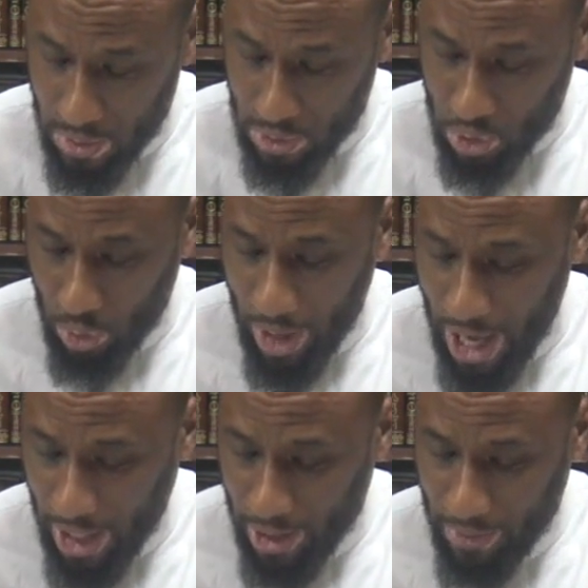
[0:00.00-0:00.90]

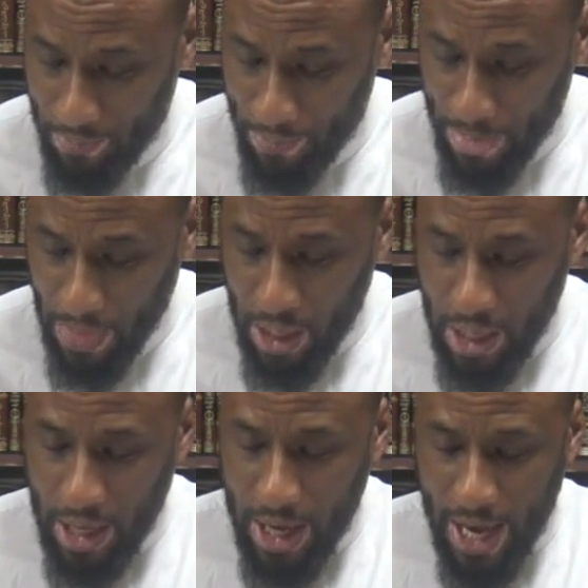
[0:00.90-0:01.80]
subhanahu.
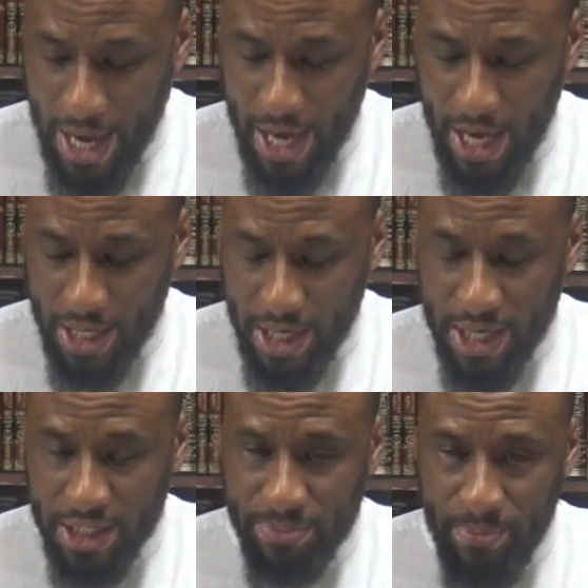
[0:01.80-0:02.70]
And
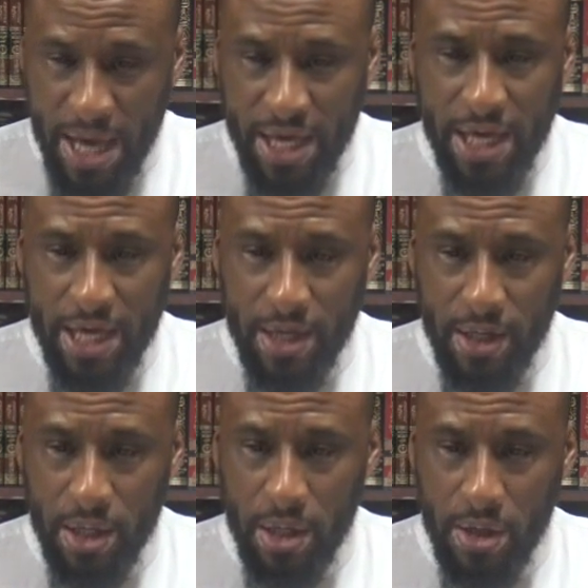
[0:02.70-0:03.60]
it is
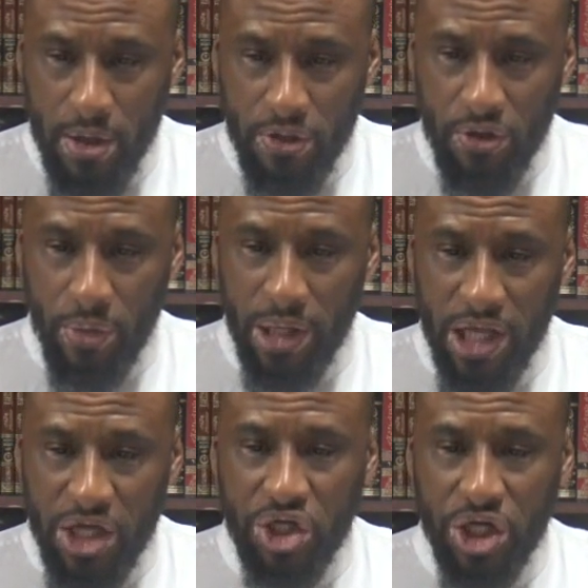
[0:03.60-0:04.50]
making the
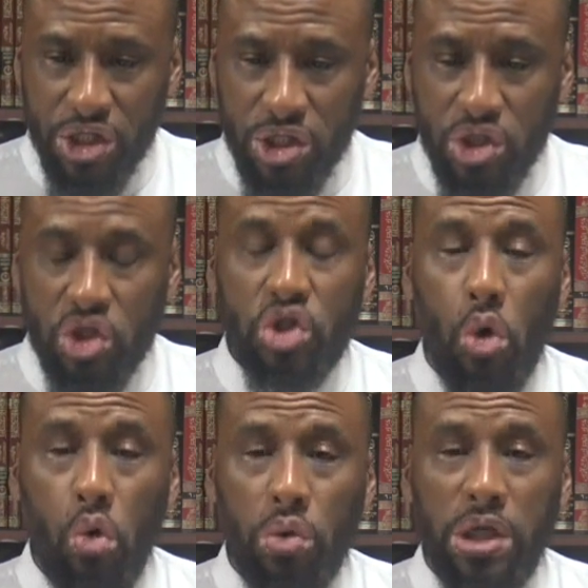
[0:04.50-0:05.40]
religion
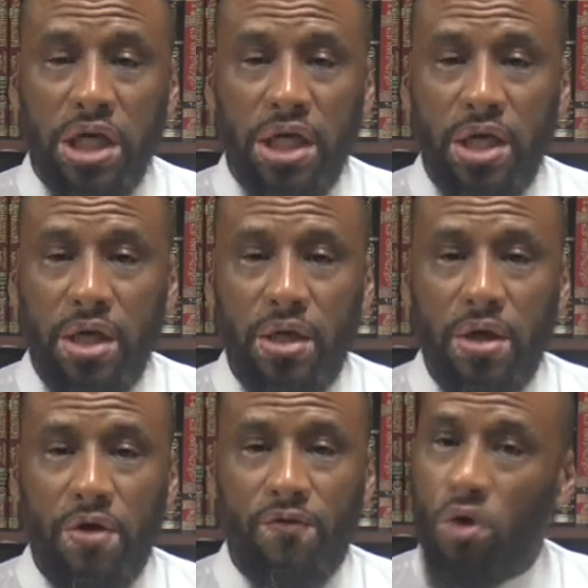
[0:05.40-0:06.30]
solely
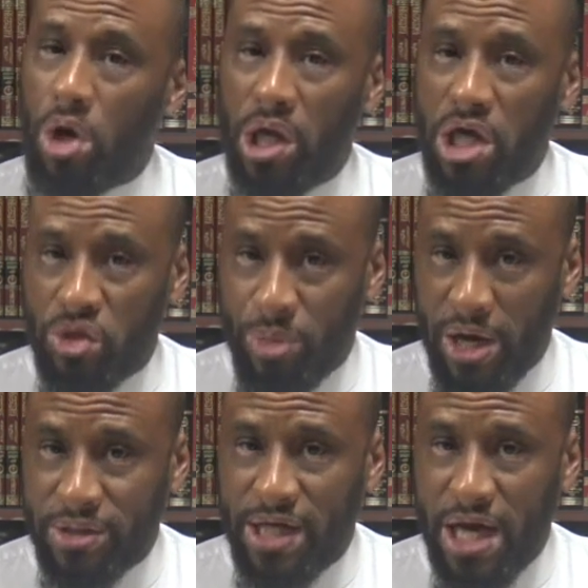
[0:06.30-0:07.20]
for Allah
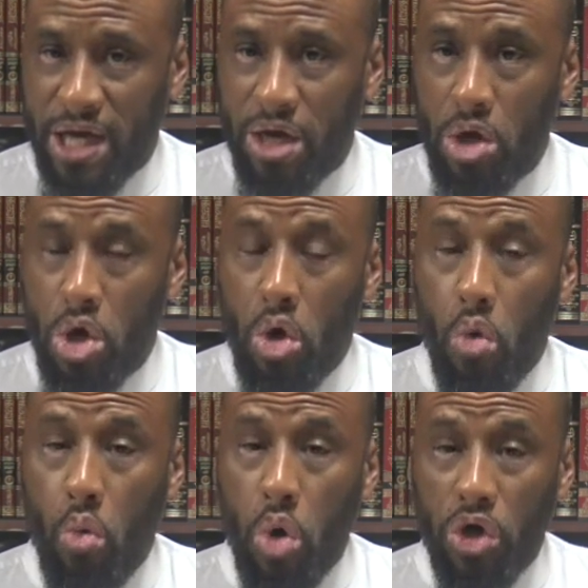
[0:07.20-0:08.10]
subhanahu wa ta'ala
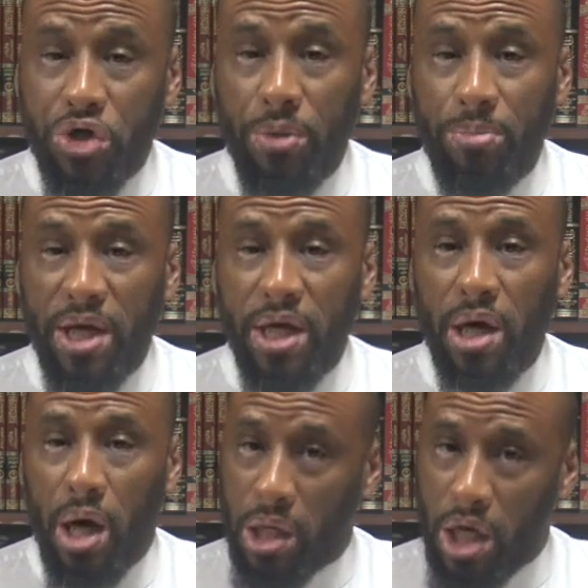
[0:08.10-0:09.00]

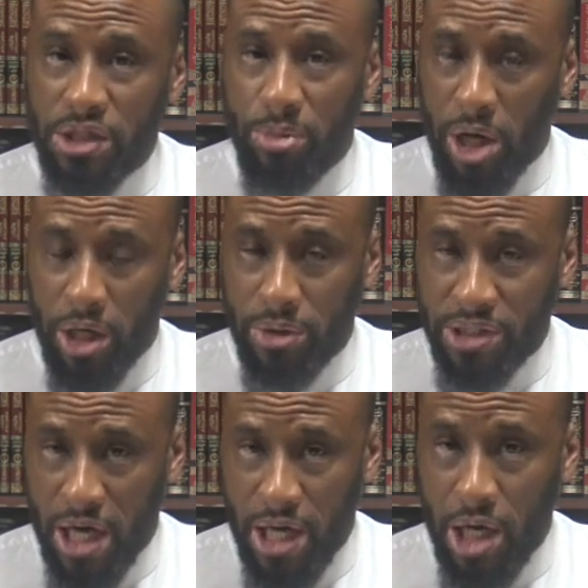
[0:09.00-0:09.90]
worshiping Allah
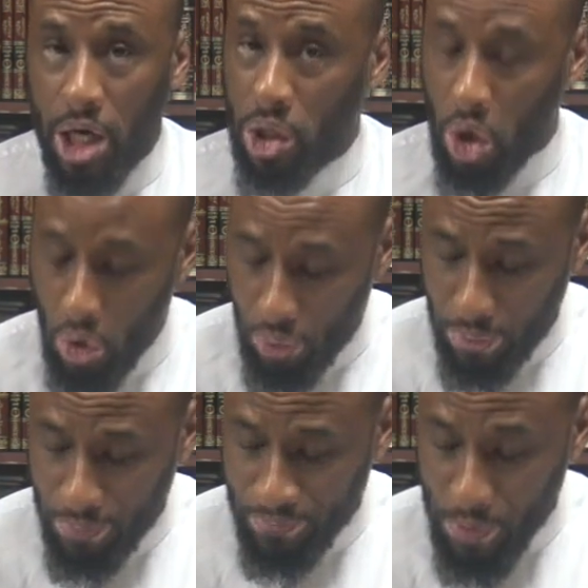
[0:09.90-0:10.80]
Ta'ala
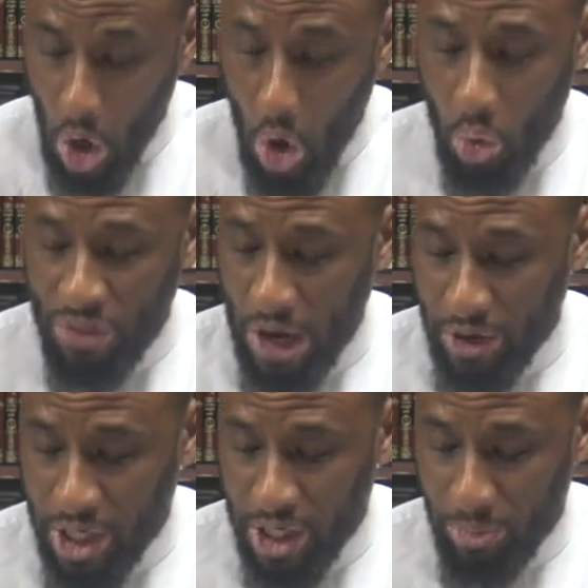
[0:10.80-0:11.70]
alone without
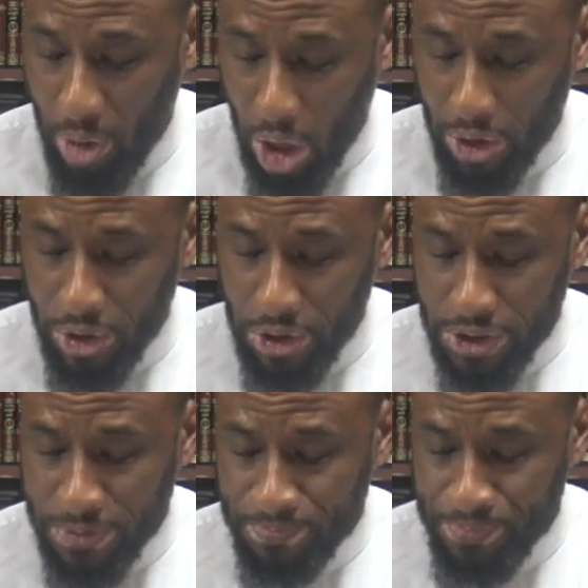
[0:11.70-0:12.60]
any
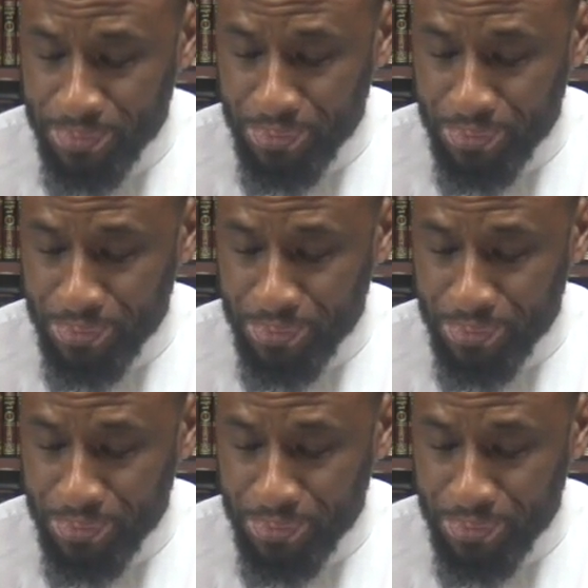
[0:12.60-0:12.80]
partners.